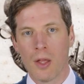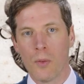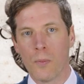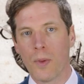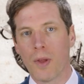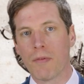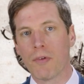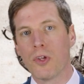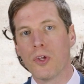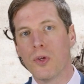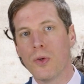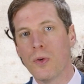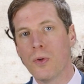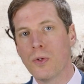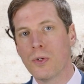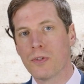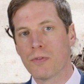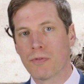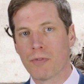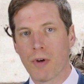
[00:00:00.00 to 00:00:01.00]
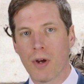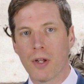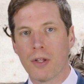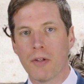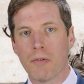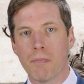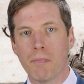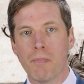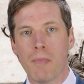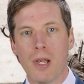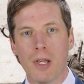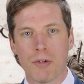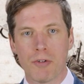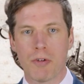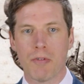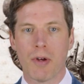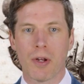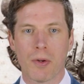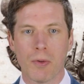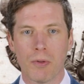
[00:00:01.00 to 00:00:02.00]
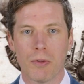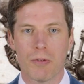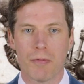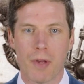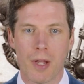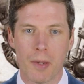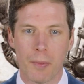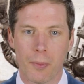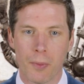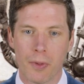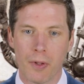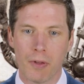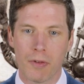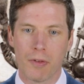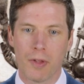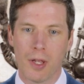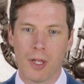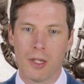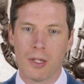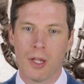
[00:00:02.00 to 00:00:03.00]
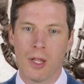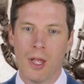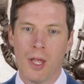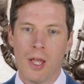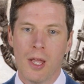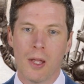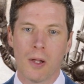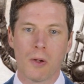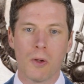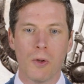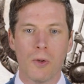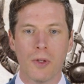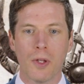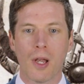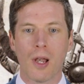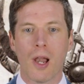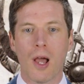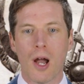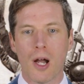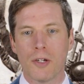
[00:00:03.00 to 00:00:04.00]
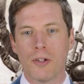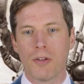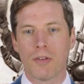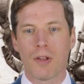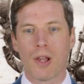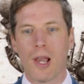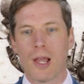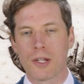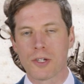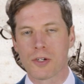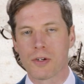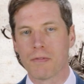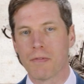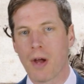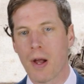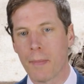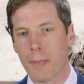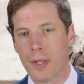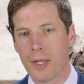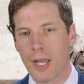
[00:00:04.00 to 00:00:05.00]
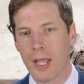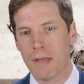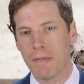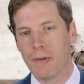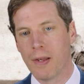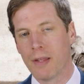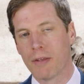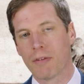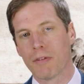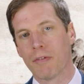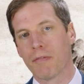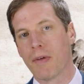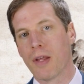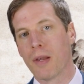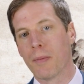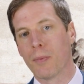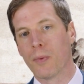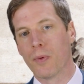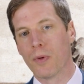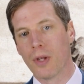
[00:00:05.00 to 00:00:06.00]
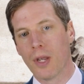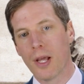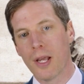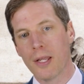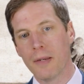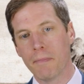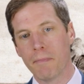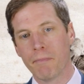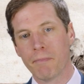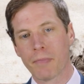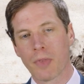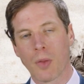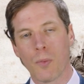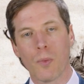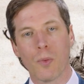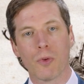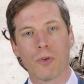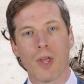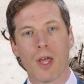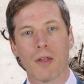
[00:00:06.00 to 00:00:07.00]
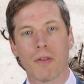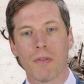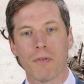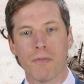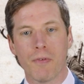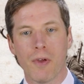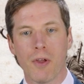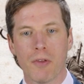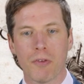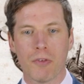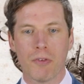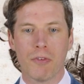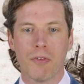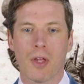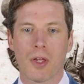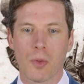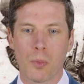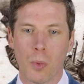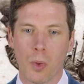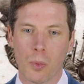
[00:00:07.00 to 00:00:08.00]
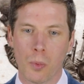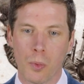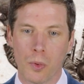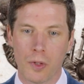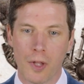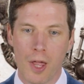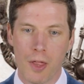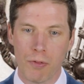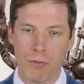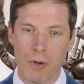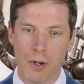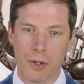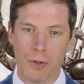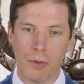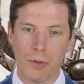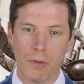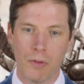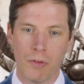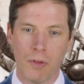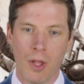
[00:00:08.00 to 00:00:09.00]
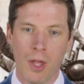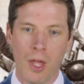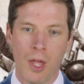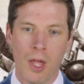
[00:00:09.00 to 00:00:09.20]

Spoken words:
We have a huge variety of military records available on the site, including the largest collection of Army and Navy lists available online. We also have the First and Second World War death records.